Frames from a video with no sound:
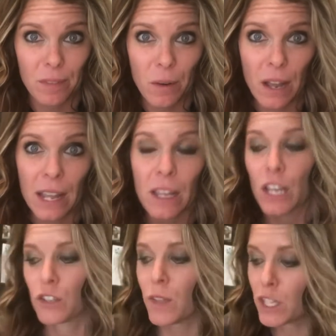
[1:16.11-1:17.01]
Okay,
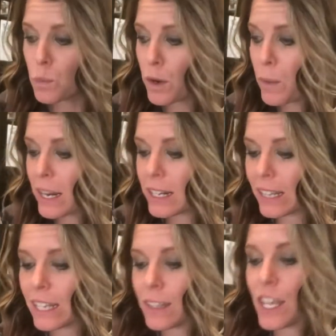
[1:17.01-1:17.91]
so that's one way to
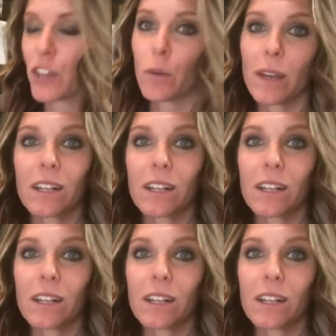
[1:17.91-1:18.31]
clean. The other way to